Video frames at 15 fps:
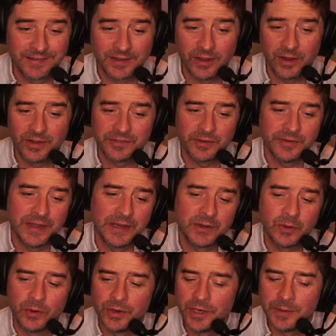Oh, so they're
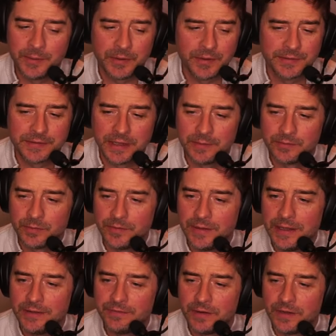going on about the times when
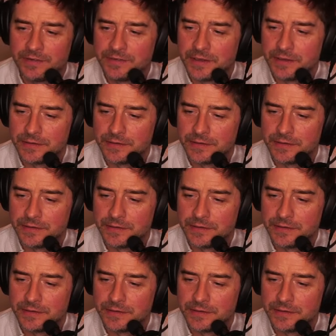they first did